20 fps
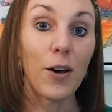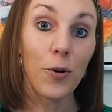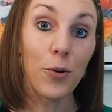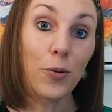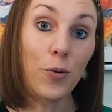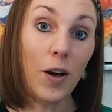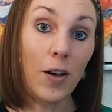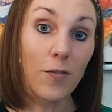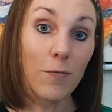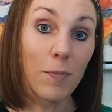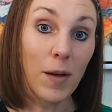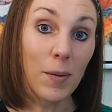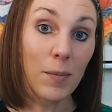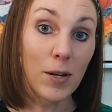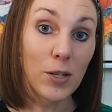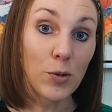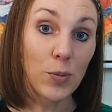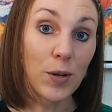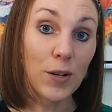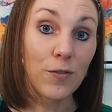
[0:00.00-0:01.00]
Oh, I've met my
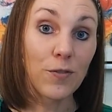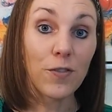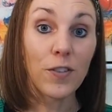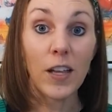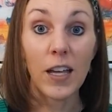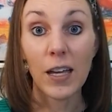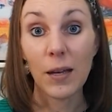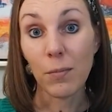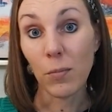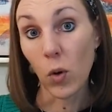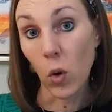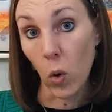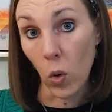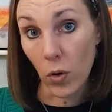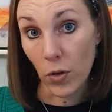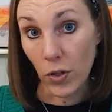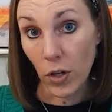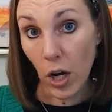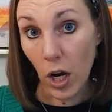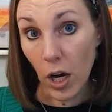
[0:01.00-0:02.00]
twin flame or
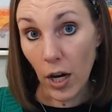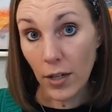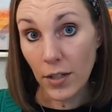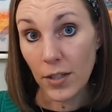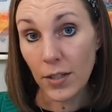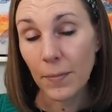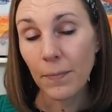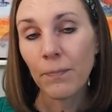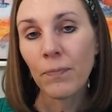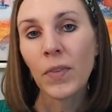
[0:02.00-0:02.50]
not,